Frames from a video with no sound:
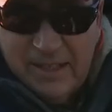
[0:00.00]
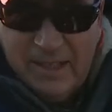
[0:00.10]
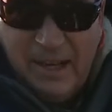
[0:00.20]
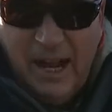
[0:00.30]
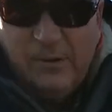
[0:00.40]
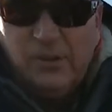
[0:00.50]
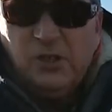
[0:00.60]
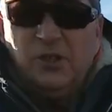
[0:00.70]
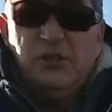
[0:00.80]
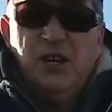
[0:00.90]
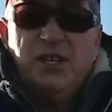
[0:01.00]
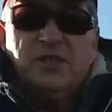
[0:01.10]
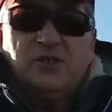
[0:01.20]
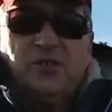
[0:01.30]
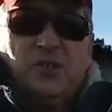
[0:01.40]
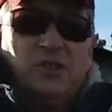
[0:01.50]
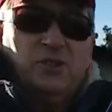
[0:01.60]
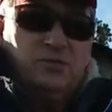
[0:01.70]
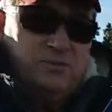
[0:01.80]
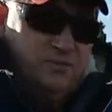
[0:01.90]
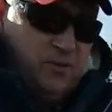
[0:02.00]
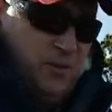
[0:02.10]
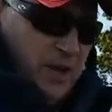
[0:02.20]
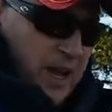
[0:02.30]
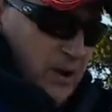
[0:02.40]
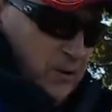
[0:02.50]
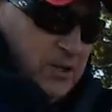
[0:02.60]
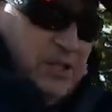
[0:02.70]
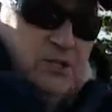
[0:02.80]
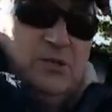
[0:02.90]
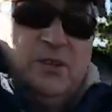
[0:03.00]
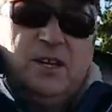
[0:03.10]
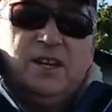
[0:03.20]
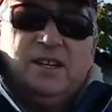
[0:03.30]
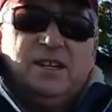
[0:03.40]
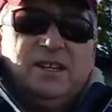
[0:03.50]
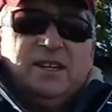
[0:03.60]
I was in the dentist chair for an hour yesterday,